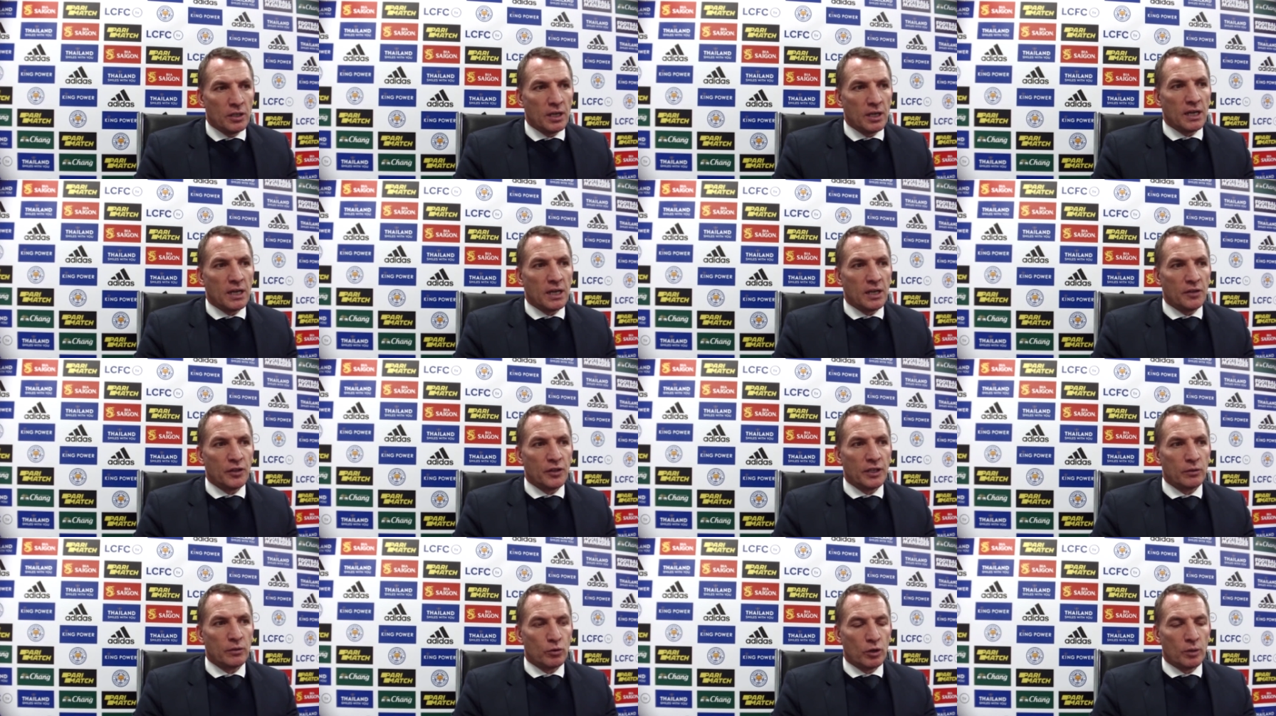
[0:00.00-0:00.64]
I
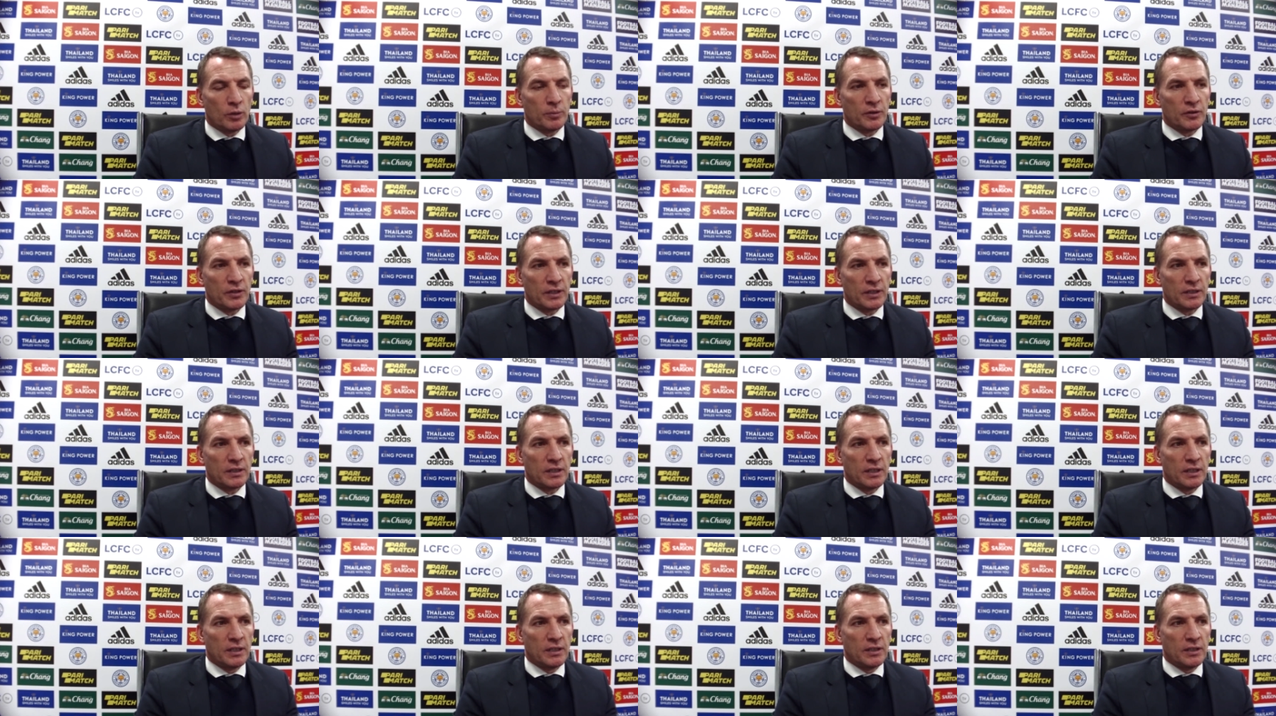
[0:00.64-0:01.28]
think, Rob, I think
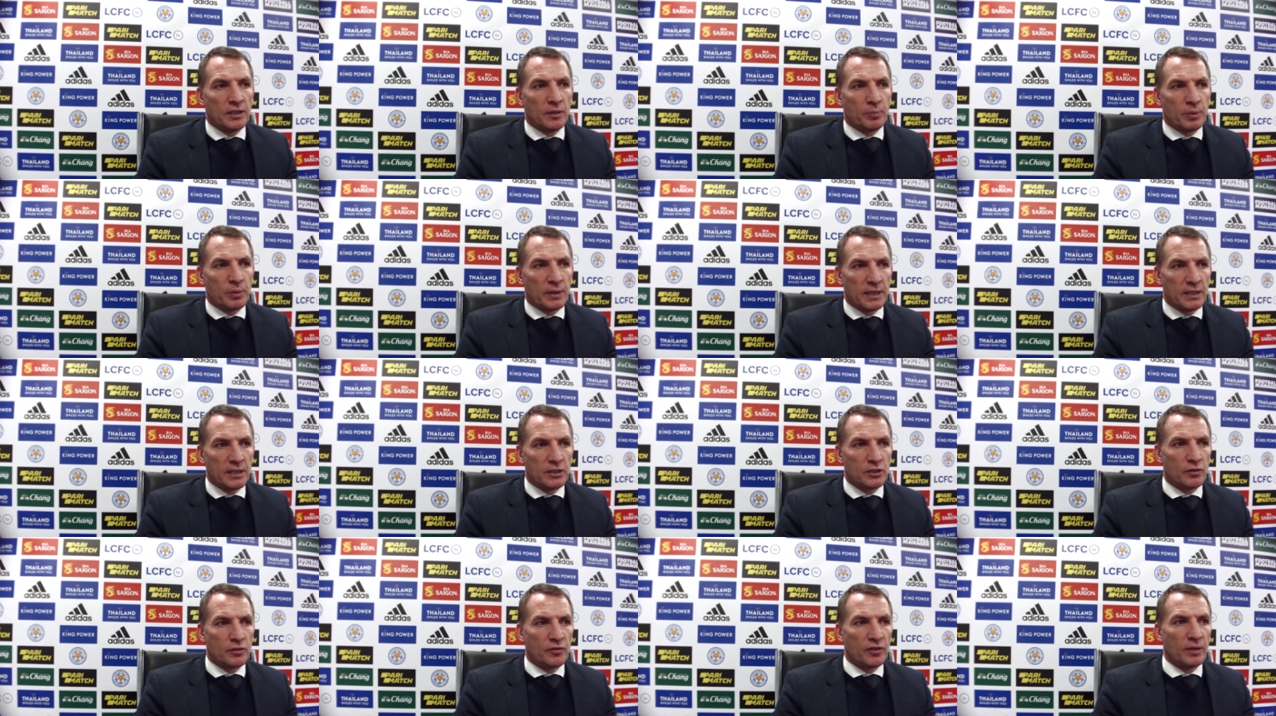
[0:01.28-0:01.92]
the, the
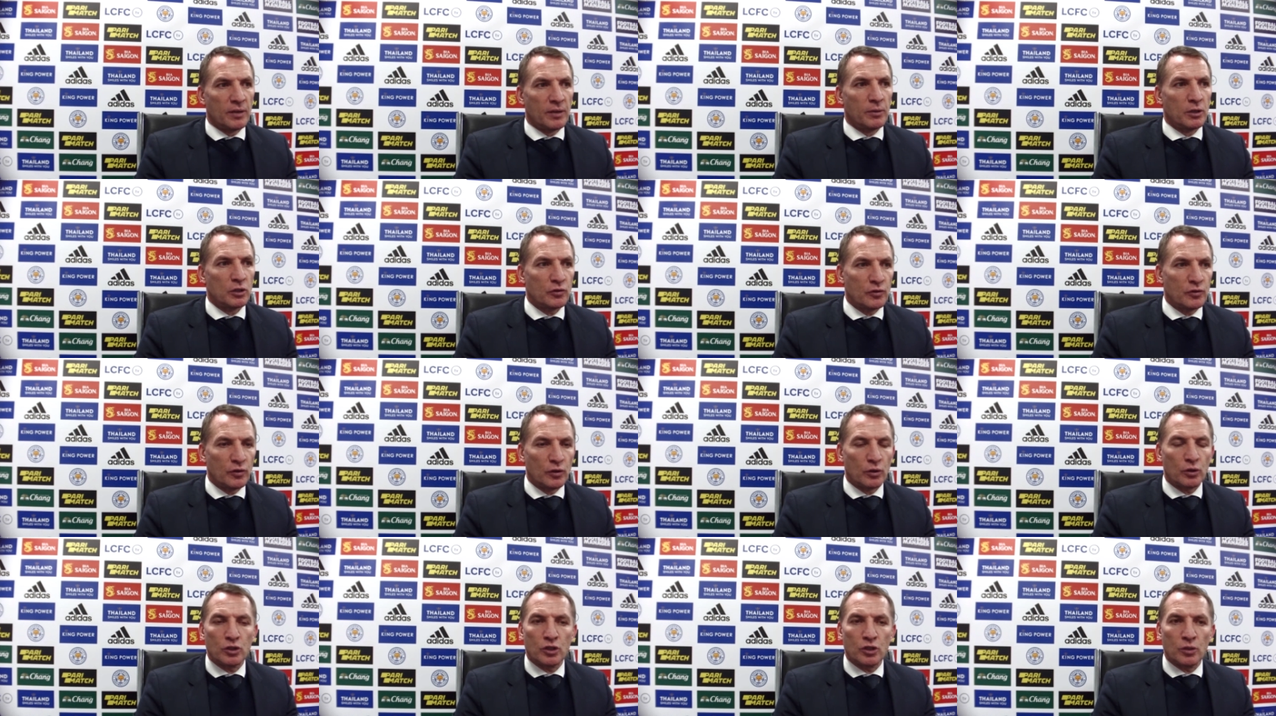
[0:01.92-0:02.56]
players are very much
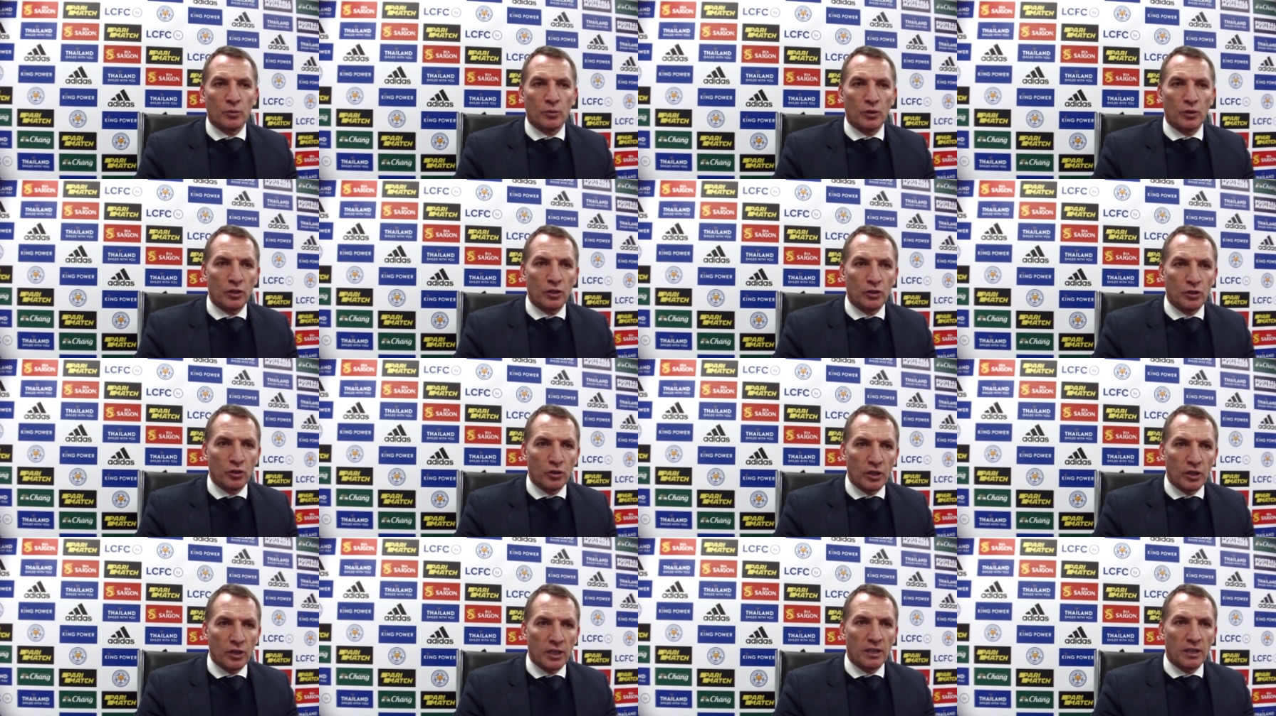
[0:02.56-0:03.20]
focused on what they
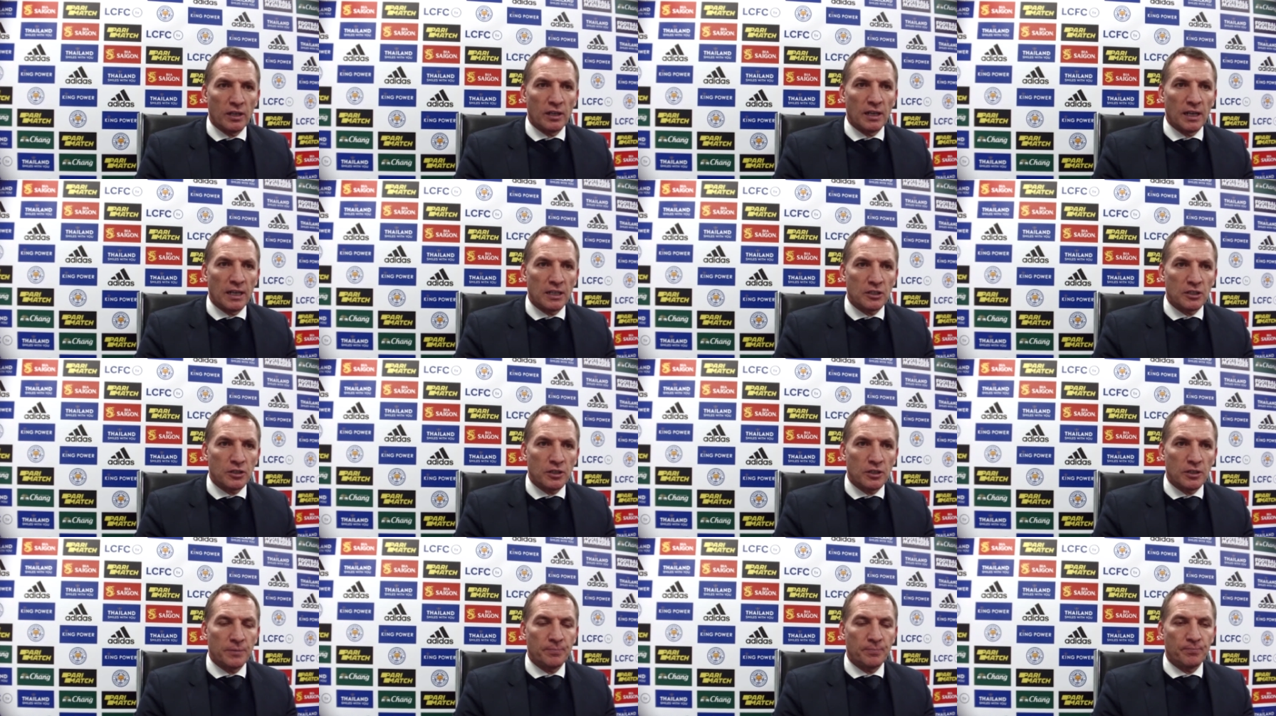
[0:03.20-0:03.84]
do here at
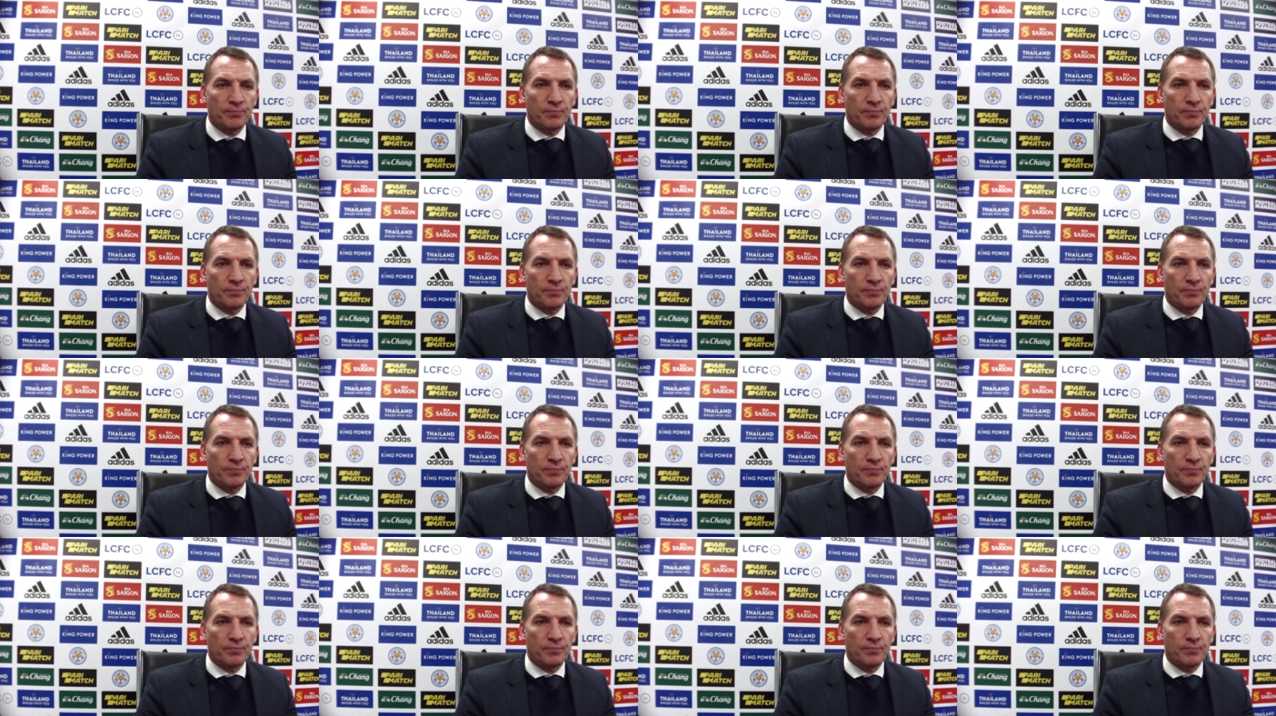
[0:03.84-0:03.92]
Leicester,